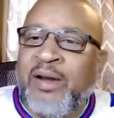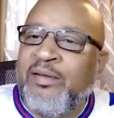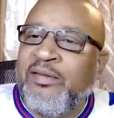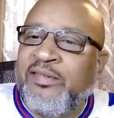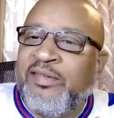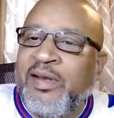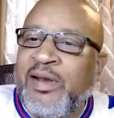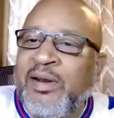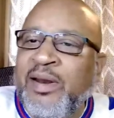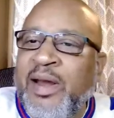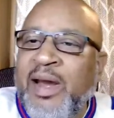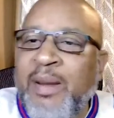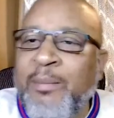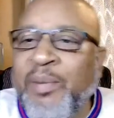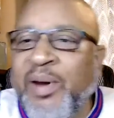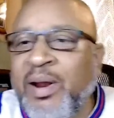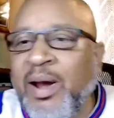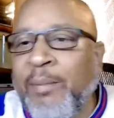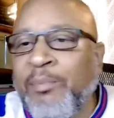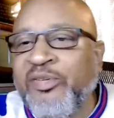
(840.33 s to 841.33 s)
I didn't see her name,
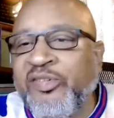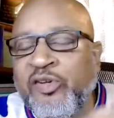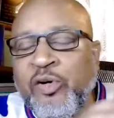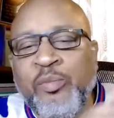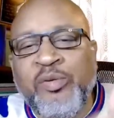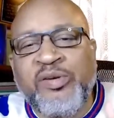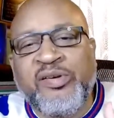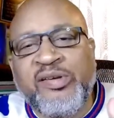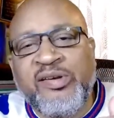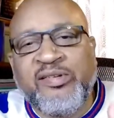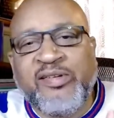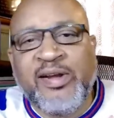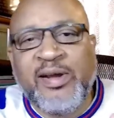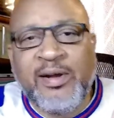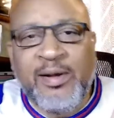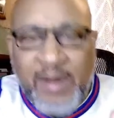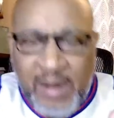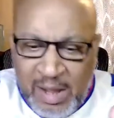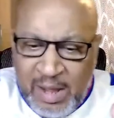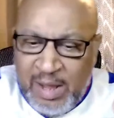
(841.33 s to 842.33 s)
but I'm assuming she's
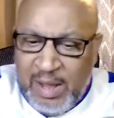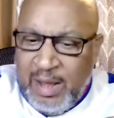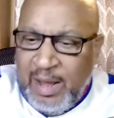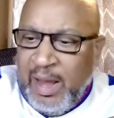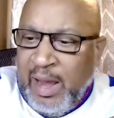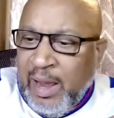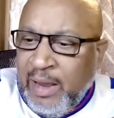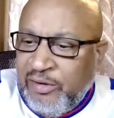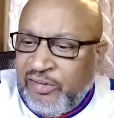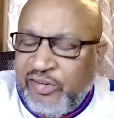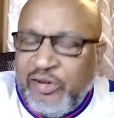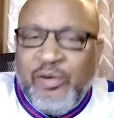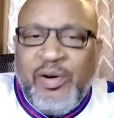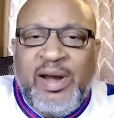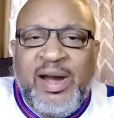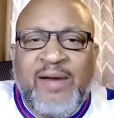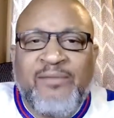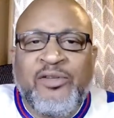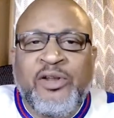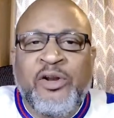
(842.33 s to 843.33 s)
here. And she'll
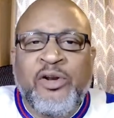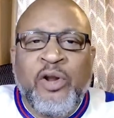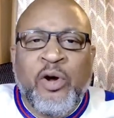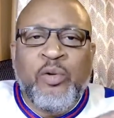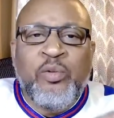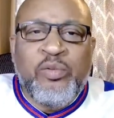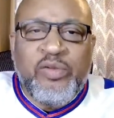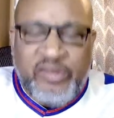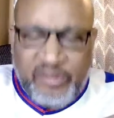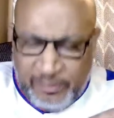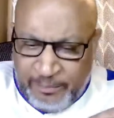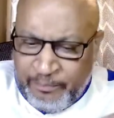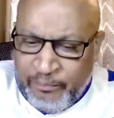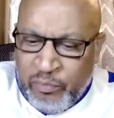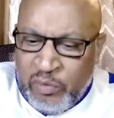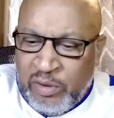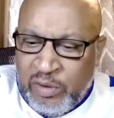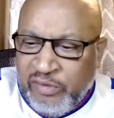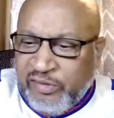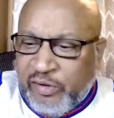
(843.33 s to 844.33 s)
have the notes.
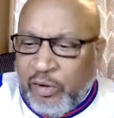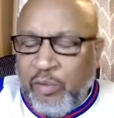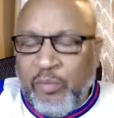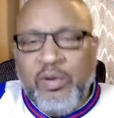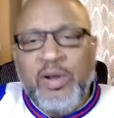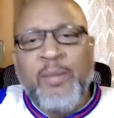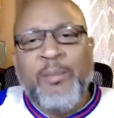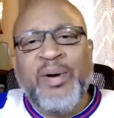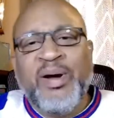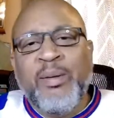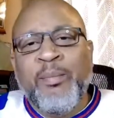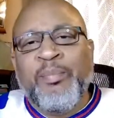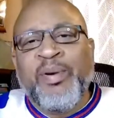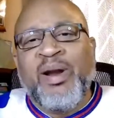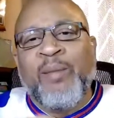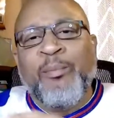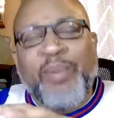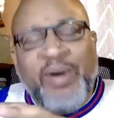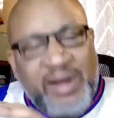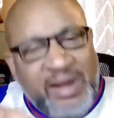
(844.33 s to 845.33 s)
So,
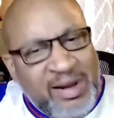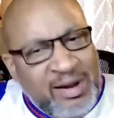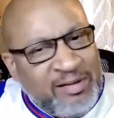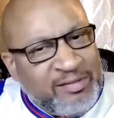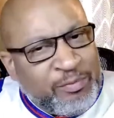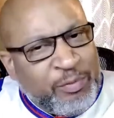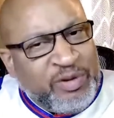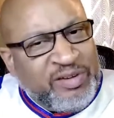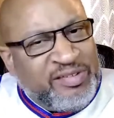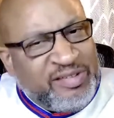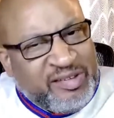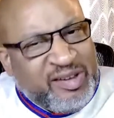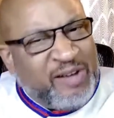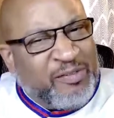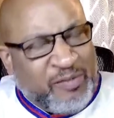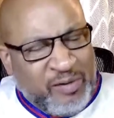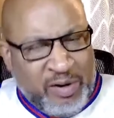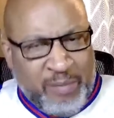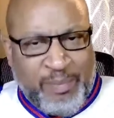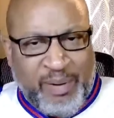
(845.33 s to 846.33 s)
but here's what's
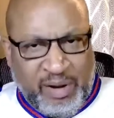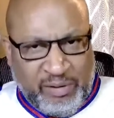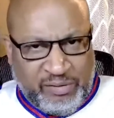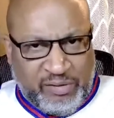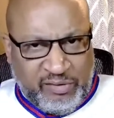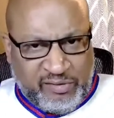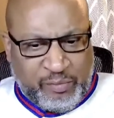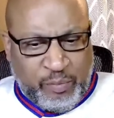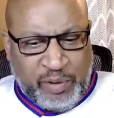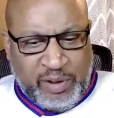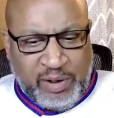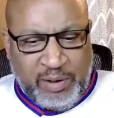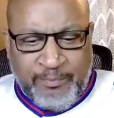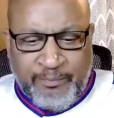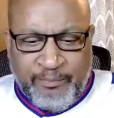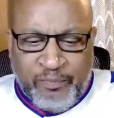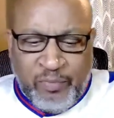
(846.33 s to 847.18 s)
different about this week.